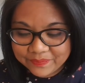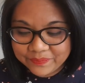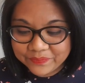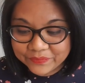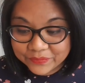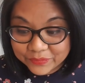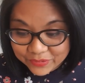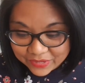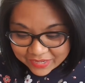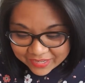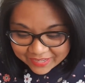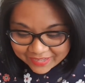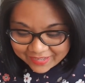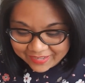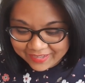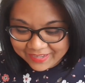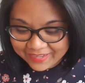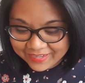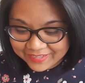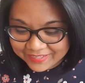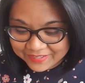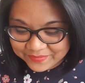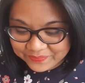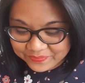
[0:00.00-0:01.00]

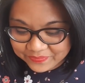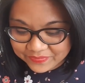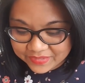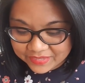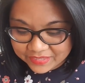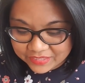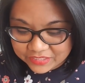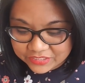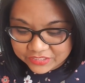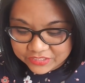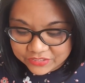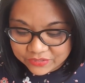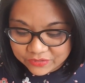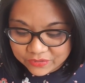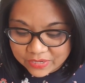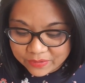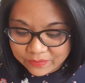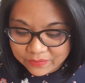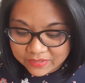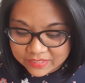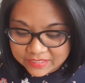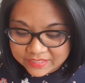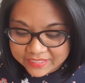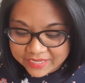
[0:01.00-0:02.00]
Okay, so I
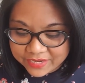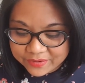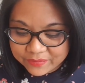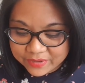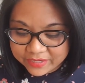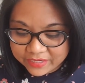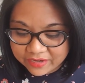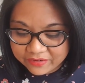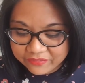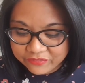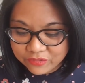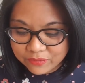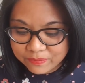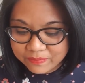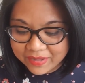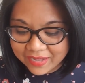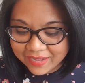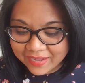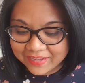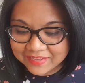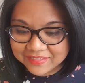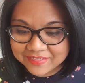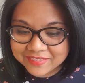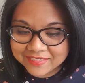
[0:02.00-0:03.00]
will say right off the
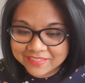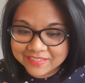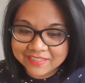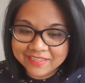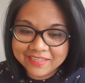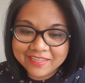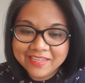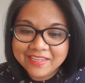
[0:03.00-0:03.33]
bat